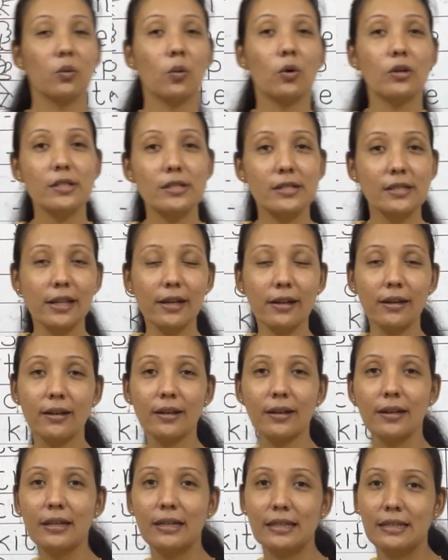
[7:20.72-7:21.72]
What is that?
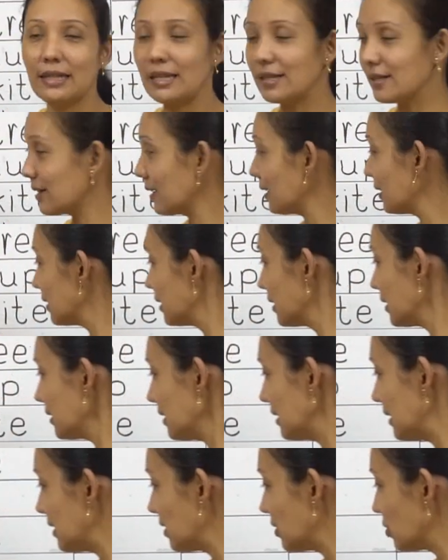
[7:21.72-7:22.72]
Yes,
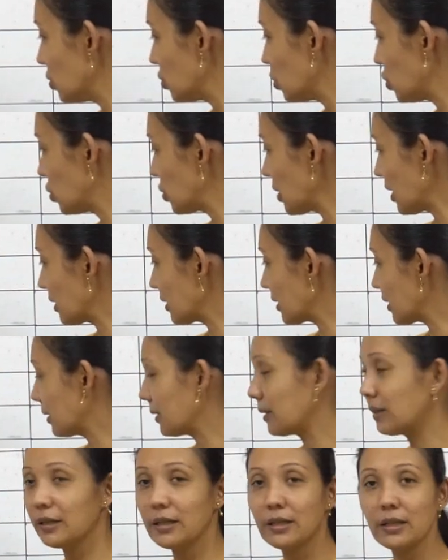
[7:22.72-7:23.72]
a jug.
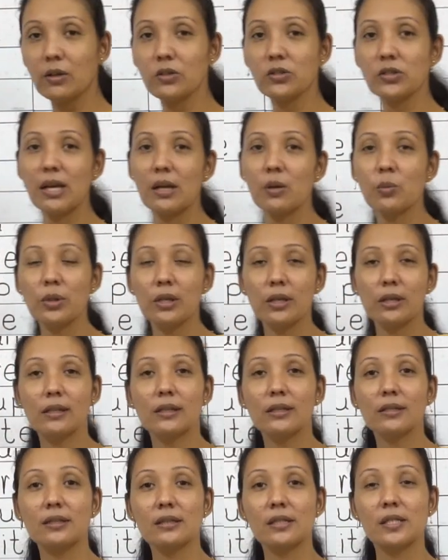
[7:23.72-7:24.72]
Now shall we
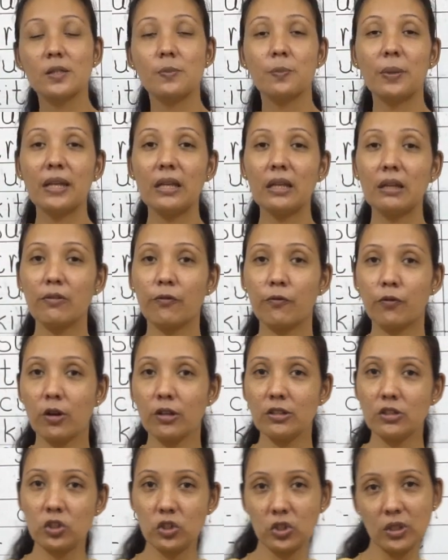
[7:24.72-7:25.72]
learn the spelling
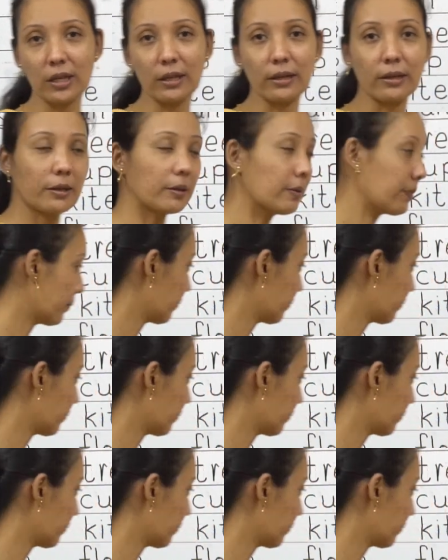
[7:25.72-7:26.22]
for jug?